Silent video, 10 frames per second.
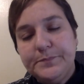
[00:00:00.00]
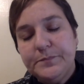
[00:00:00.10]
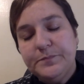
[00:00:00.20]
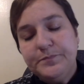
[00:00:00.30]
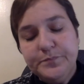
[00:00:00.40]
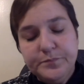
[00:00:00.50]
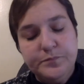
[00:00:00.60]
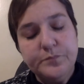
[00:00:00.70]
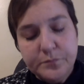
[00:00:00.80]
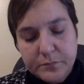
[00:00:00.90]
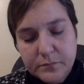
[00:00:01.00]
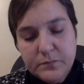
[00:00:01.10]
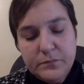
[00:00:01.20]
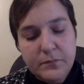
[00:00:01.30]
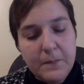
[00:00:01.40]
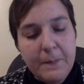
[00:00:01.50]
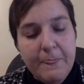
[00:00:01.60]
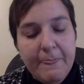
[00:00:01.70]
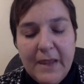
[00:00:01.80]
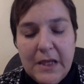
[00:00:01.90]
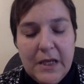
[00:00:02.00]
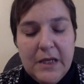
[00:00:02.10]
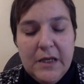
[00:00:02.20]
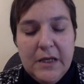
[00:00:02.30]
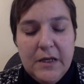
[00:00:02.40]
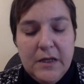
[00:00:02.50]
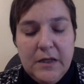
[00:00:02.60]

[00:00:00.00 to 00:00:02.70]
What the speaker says: Nothing is said.